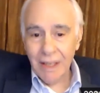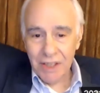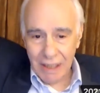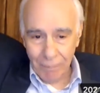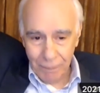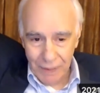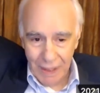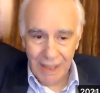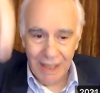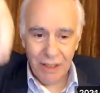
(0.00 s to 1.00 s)

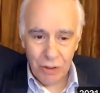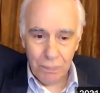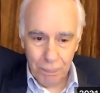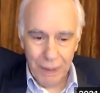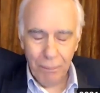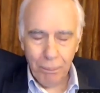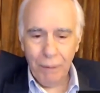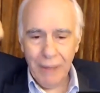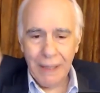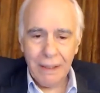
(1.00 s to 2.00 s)
something in,
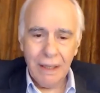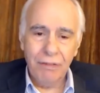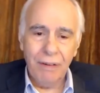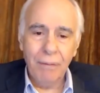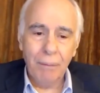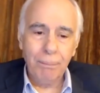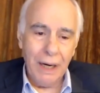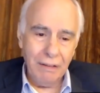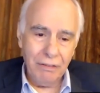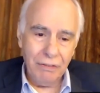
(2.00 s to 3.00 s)
implemented from
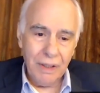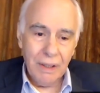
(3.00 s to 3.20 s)
above.